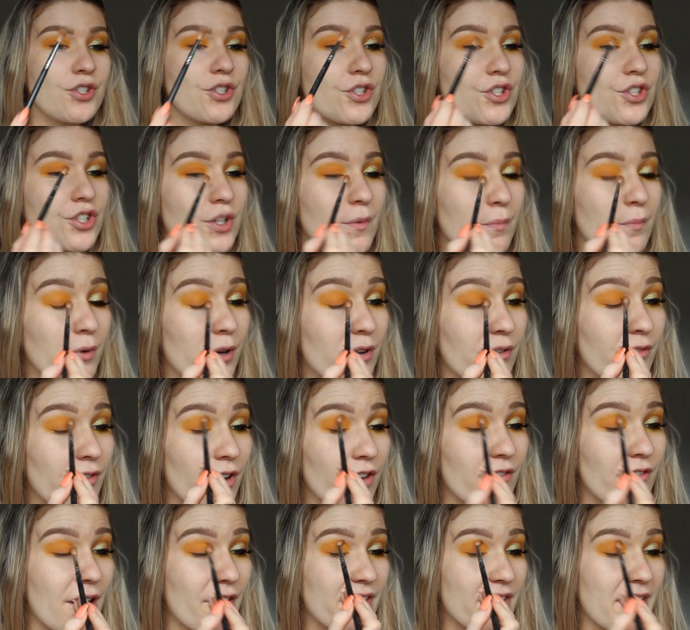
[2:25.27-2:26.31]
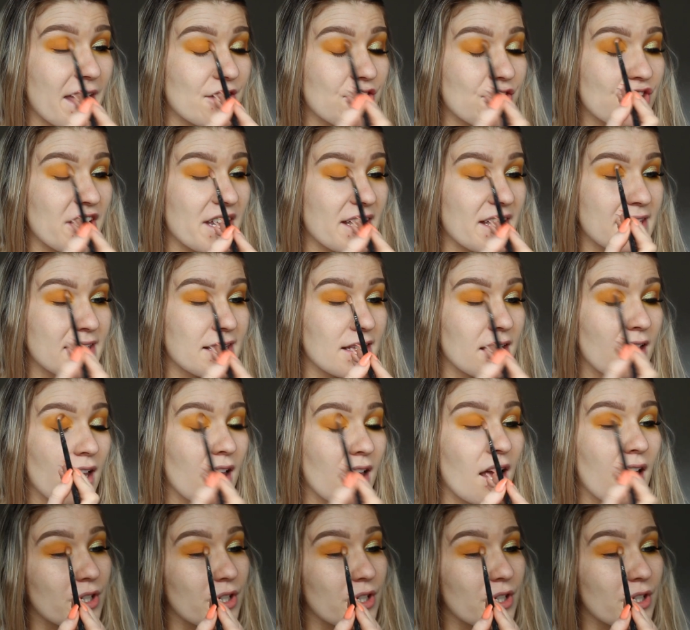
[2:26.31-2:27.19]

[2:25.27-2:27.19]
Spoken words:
just to buff around the edges,